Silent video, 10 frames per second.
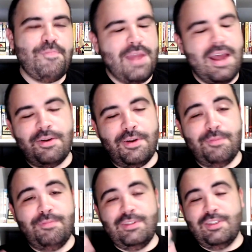I don't know,
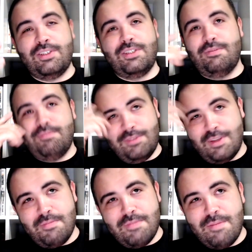just
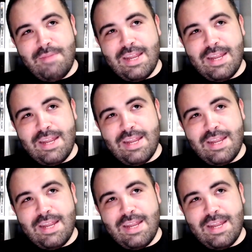some immediate